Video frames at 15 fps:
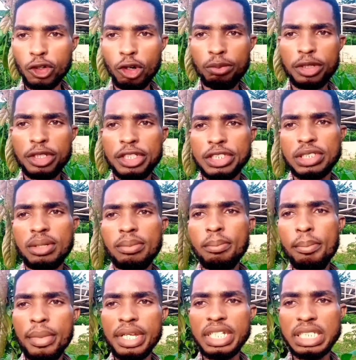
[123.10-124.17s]
crop is
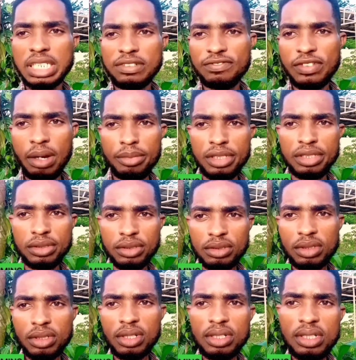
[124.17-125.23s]
maize farming.
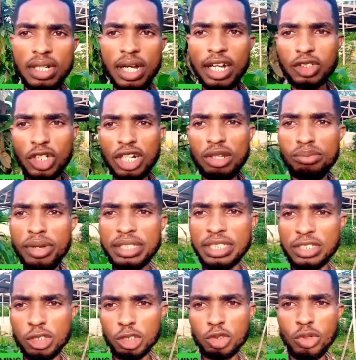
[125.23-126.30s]
Actually,
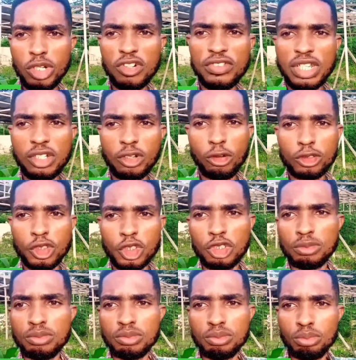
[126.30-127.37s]
maize is one of
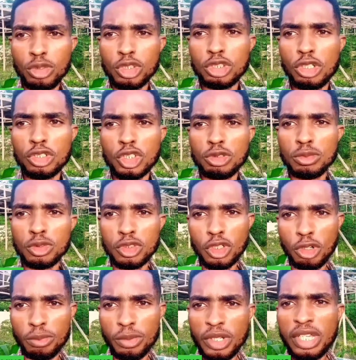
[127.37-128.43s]
the most consumed
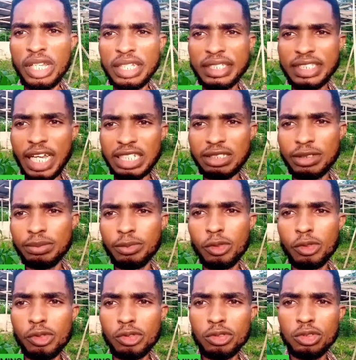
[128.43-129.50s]
crop that
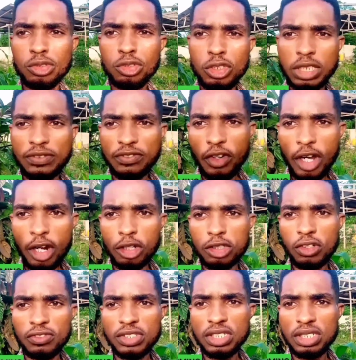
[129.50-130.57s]
people use for a
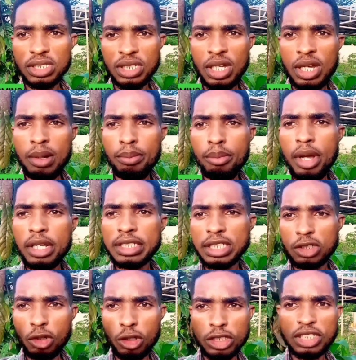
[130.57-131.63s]
lot of things. Maize
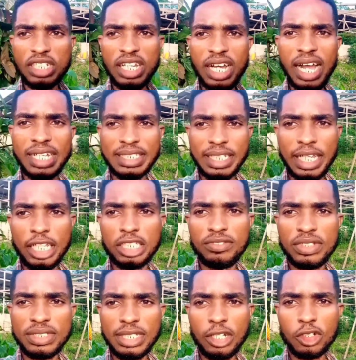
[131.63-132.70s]
is considered as a
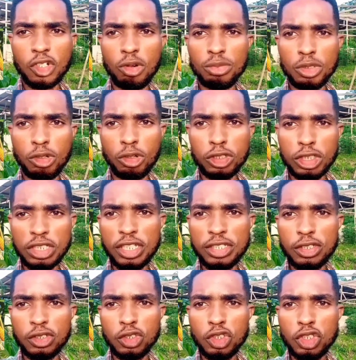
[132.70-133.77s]
universal crop because
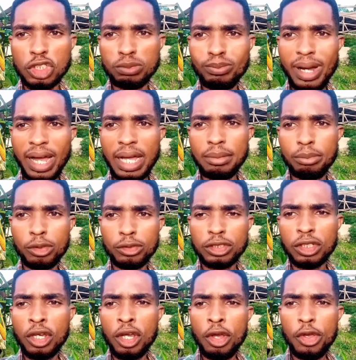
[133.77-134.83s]
it is used by
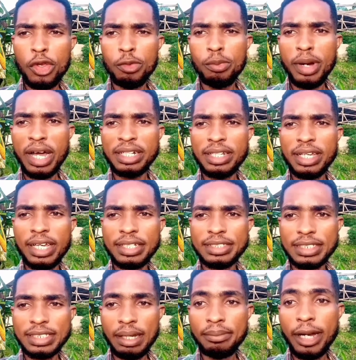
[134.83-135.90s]
both human
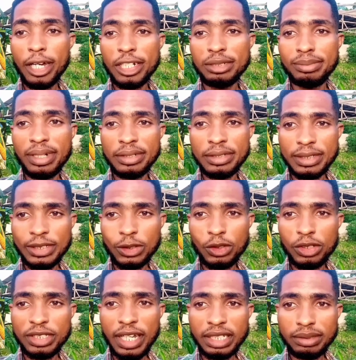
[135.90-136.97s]
and some animals.
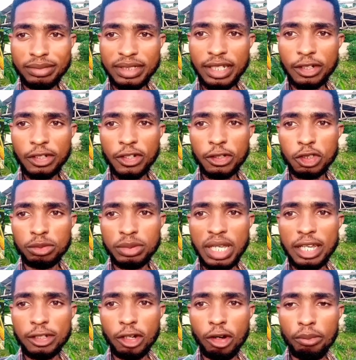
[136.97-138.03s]
So it has made the crop to be
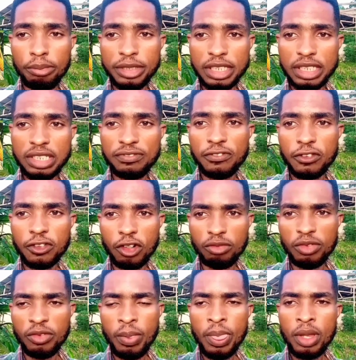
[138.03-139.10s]
a competitive crop.
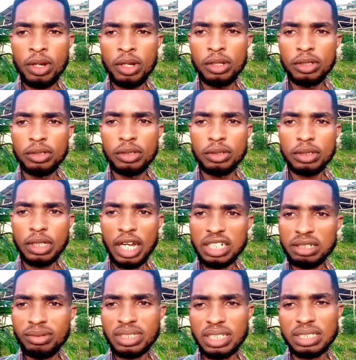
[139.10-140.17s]

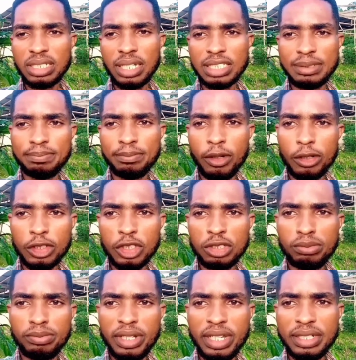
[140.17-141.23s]
Animals such as poultry,
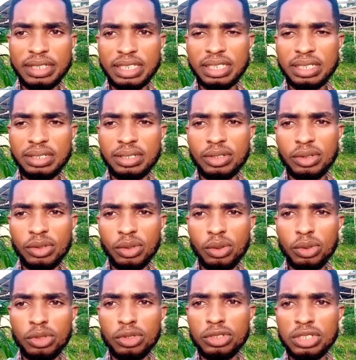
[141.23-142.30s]
birds,
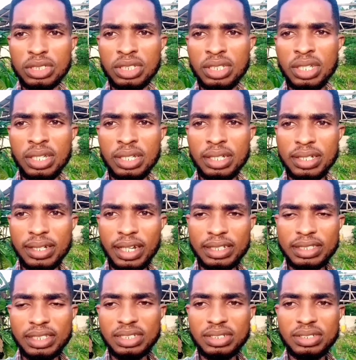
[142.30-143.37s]
goats,
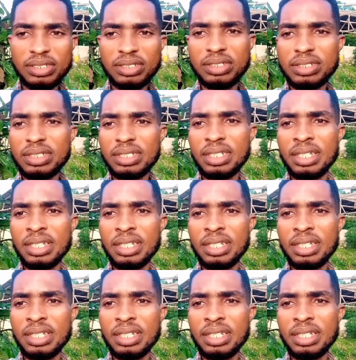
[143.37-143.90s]
cattle,